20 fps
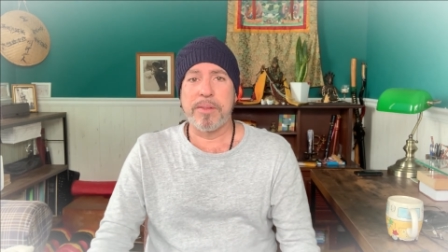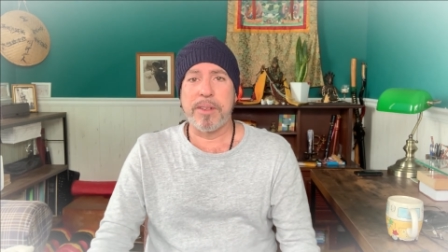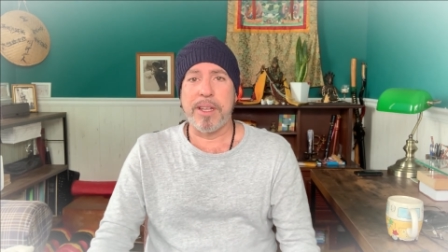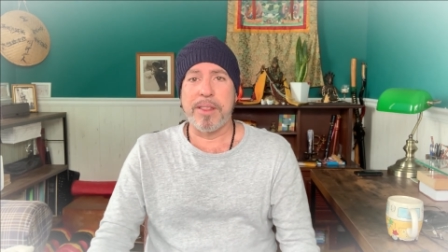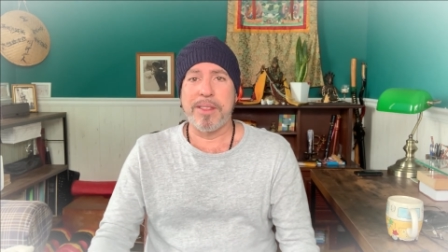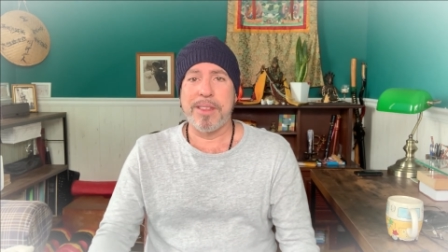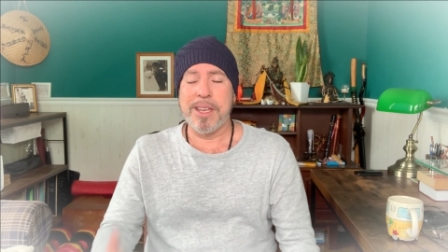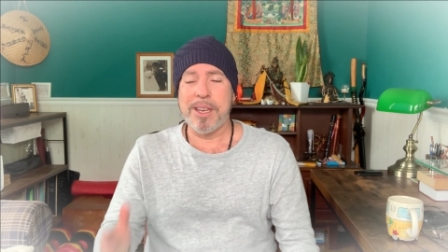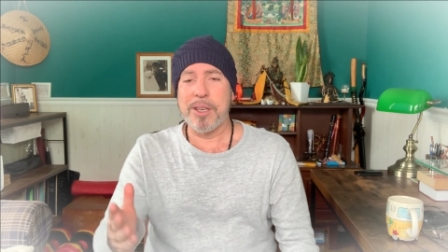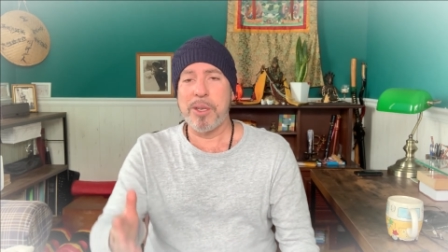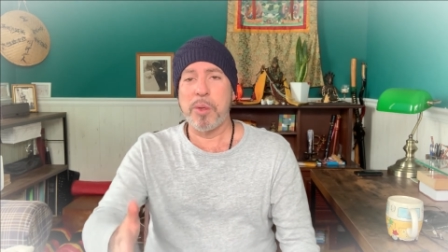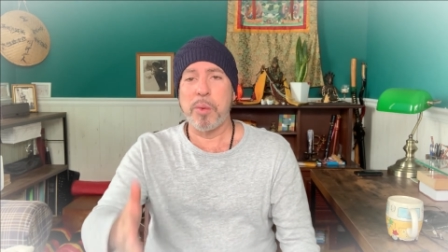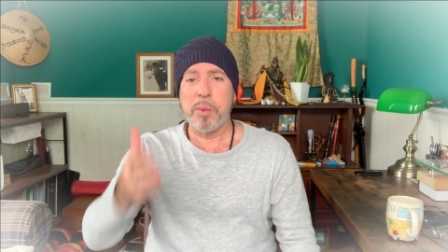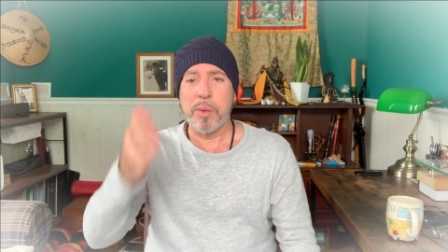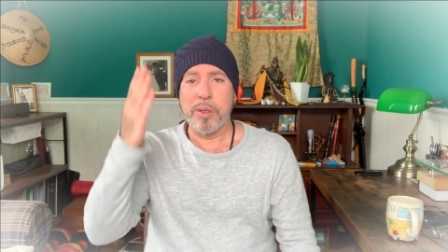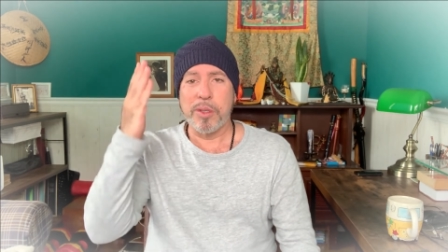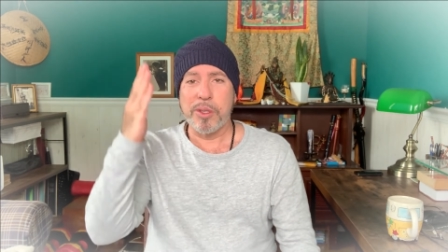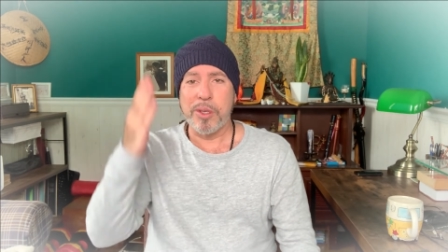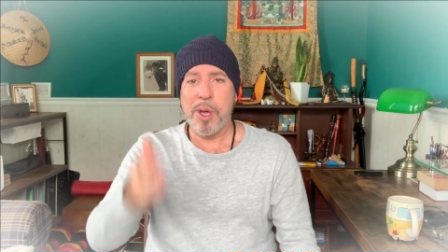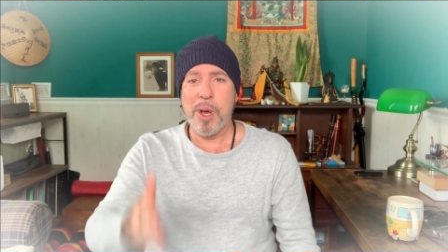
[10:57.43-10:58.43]
And then you
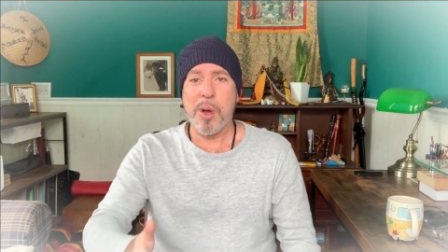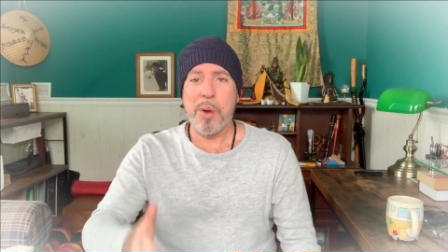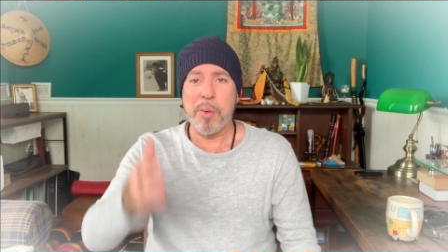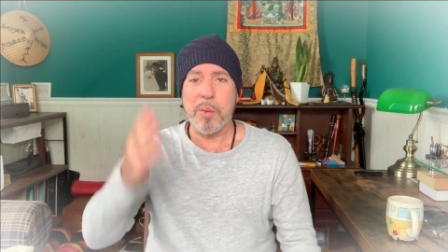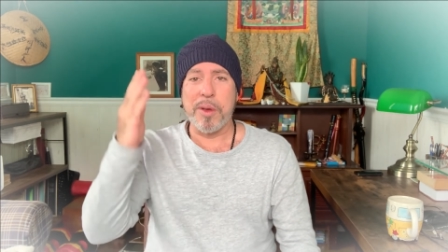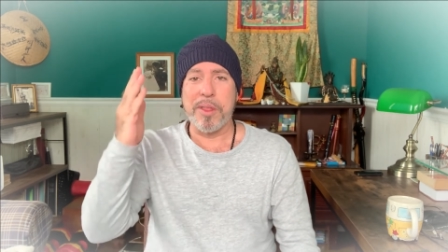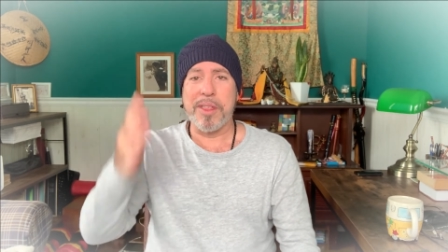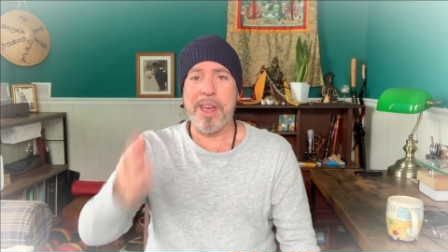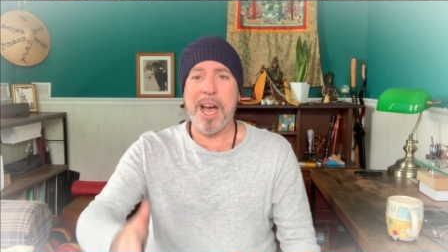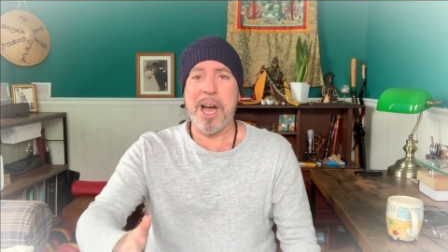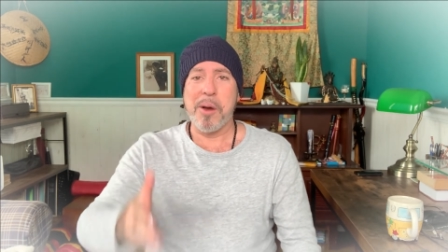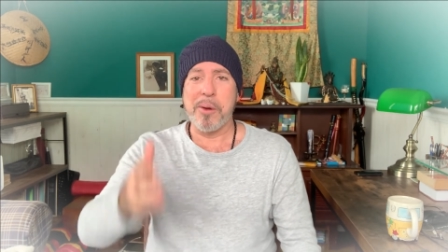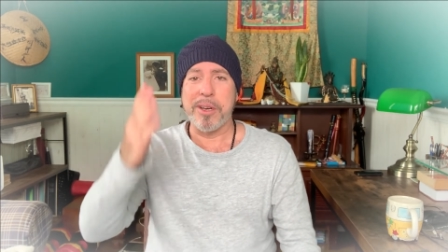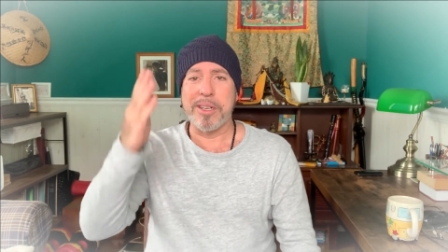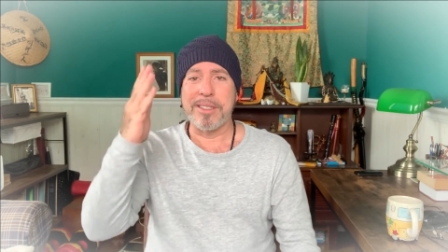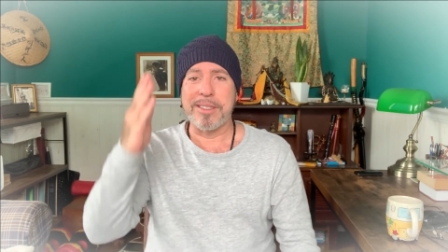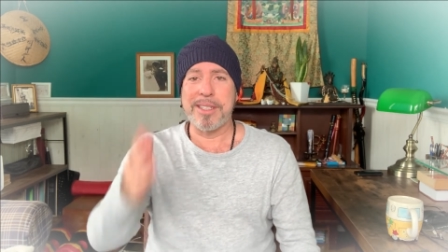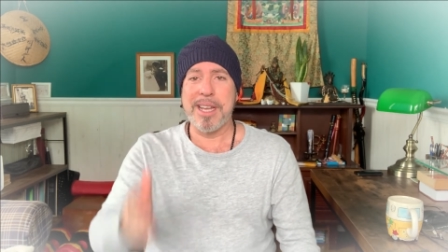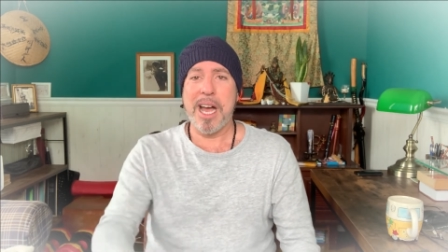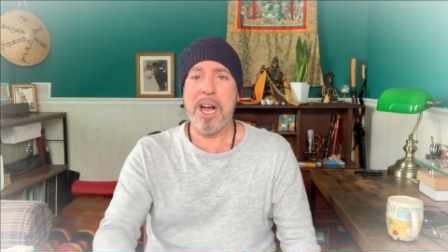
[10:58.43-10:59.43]
will know without
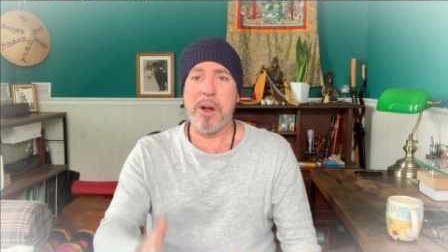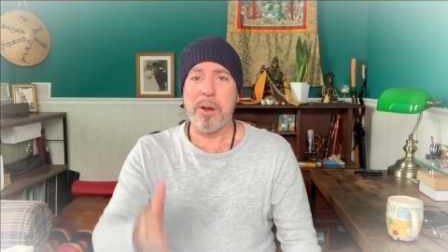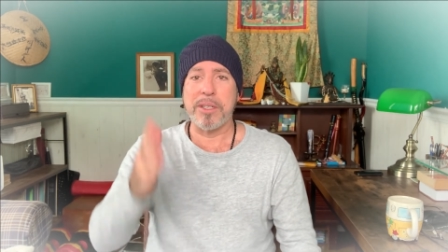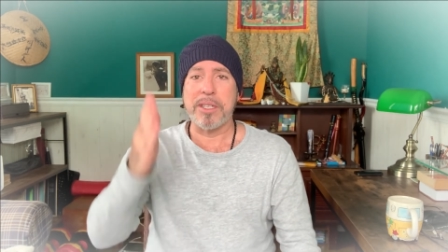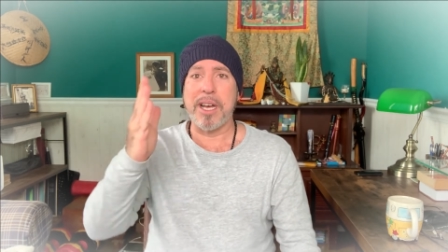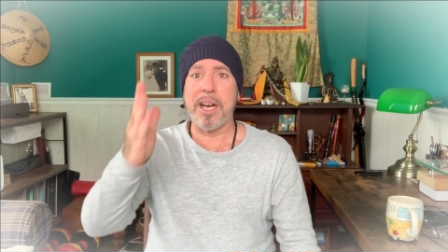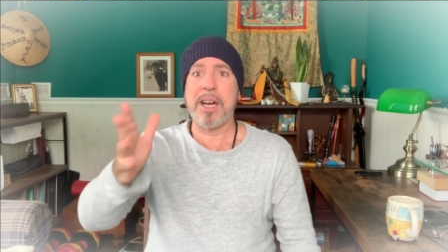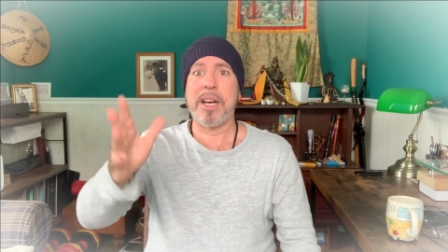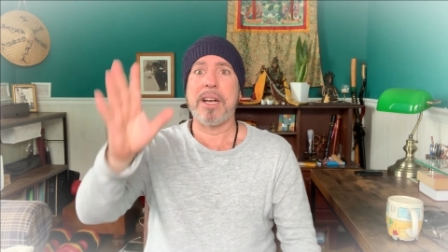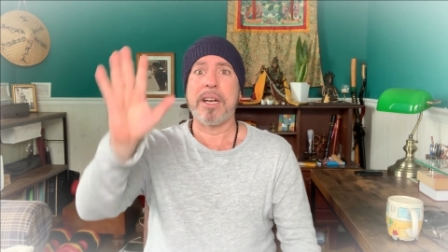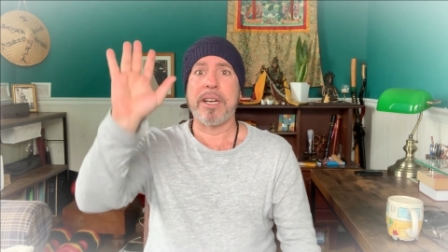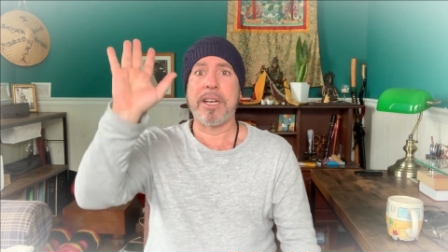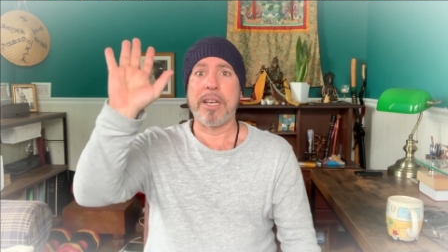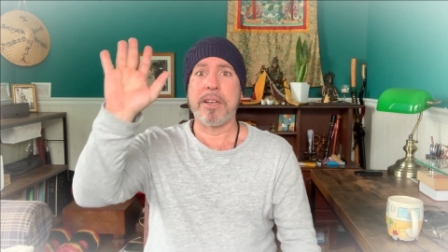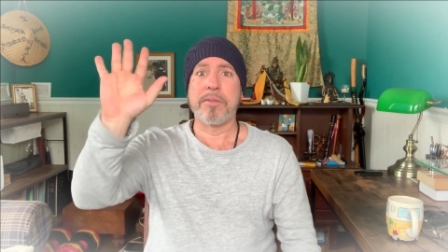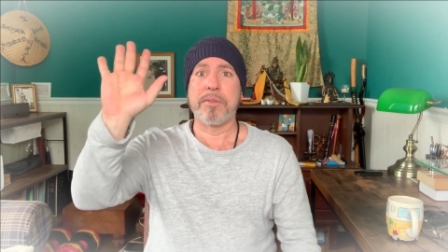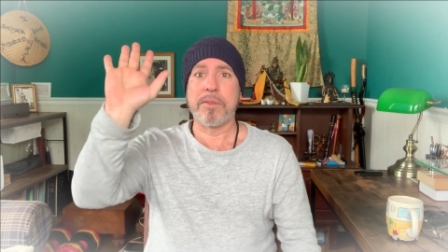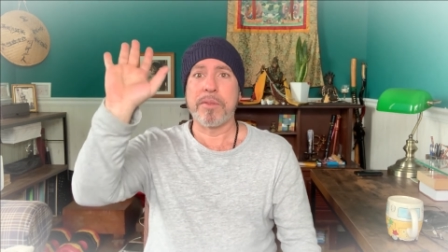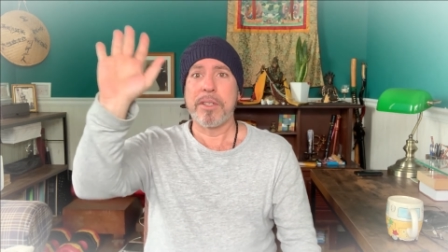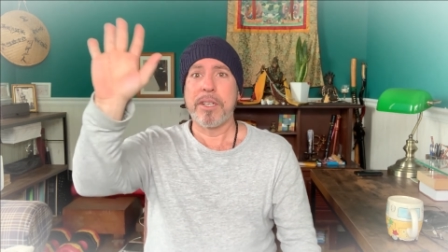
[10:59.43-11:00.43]
a doubt,
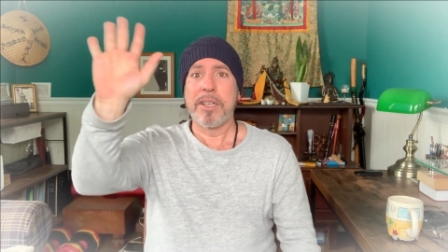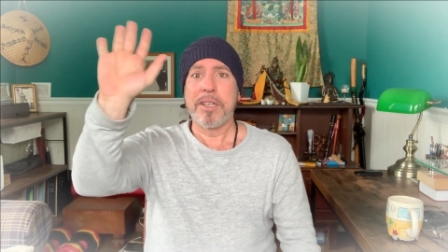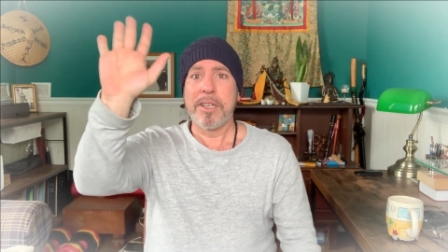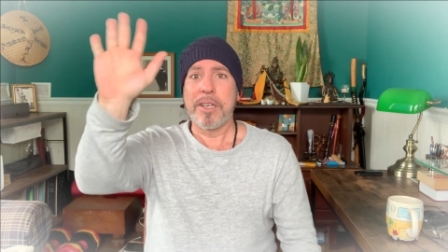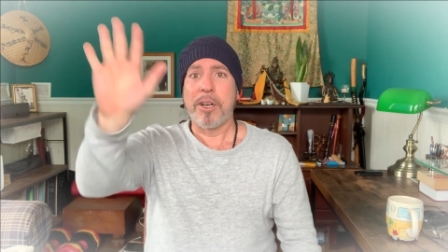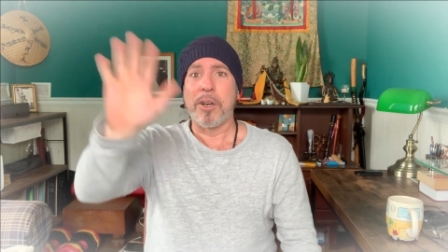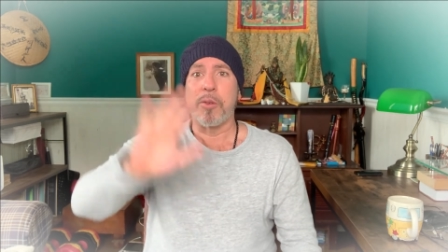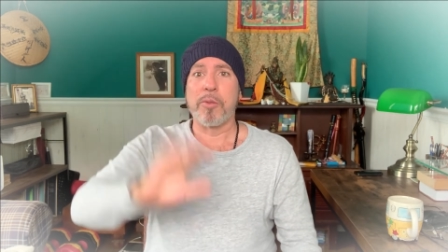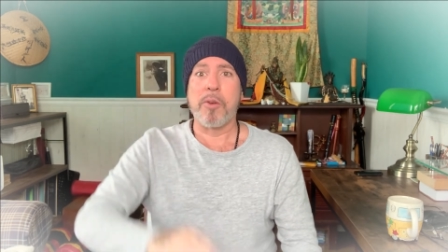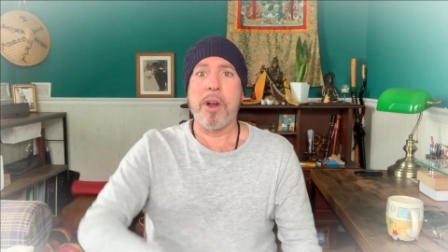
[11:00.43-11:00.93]
I've